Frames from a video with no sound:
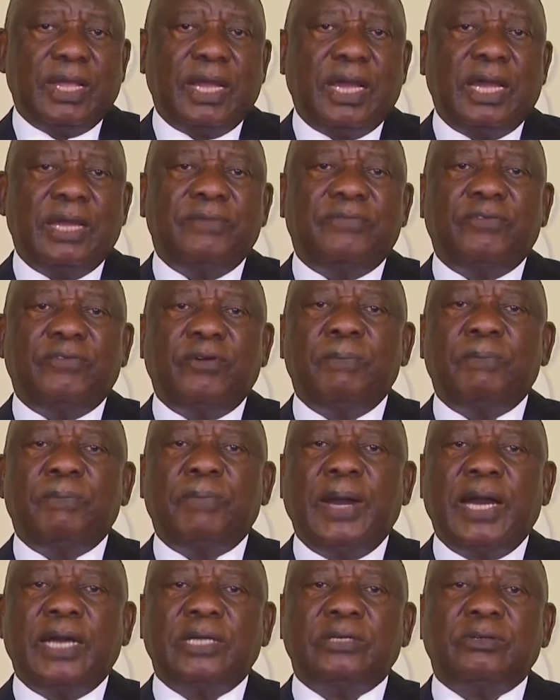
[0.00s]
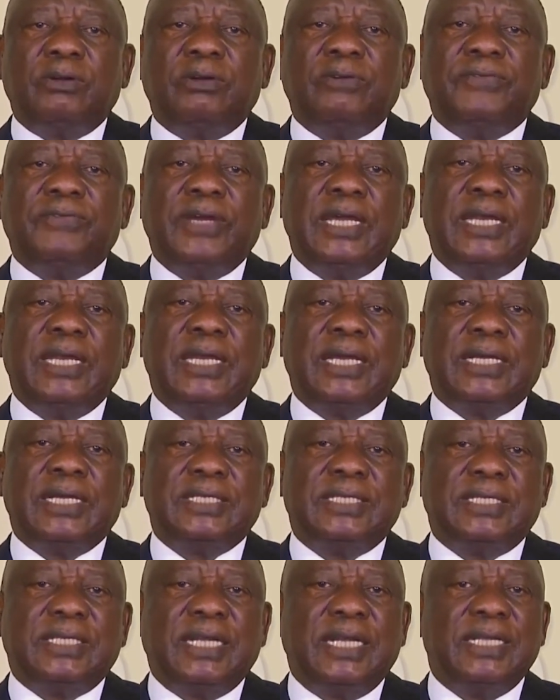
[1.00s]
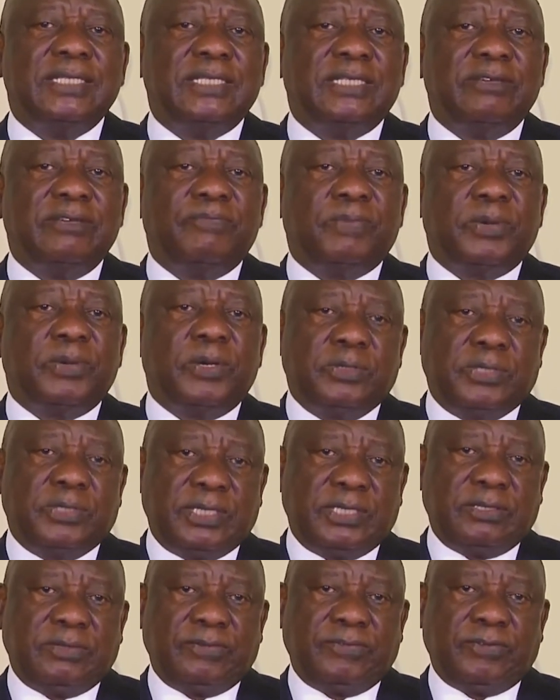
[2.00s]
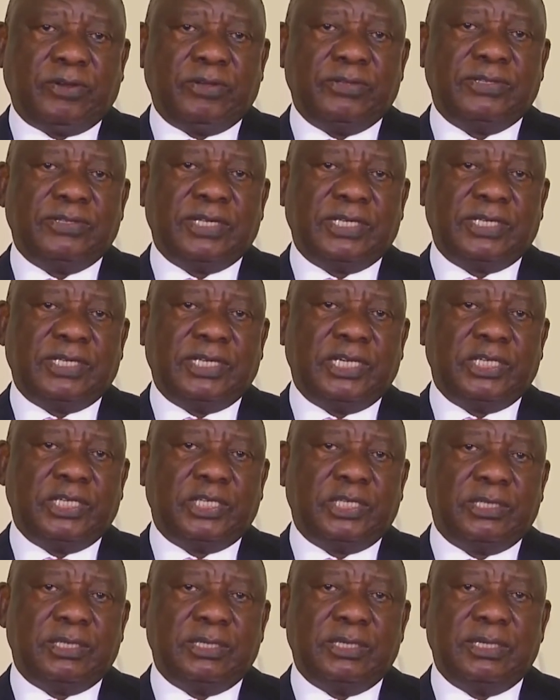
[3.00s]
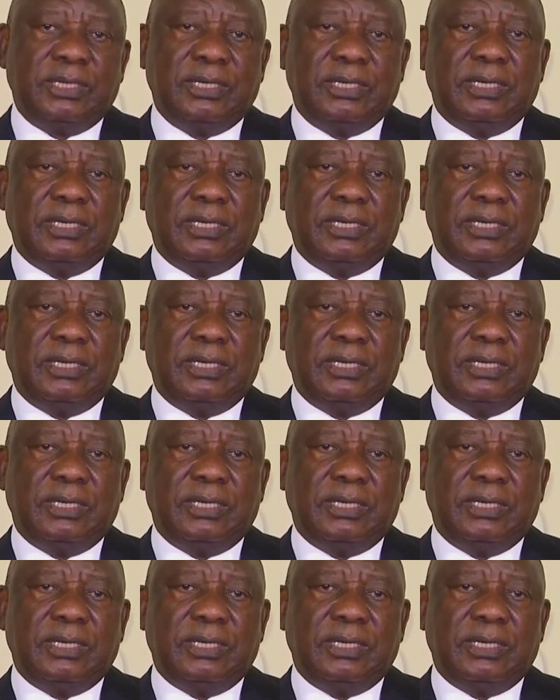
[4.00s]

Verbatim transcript: and form part of an extensive process of consultation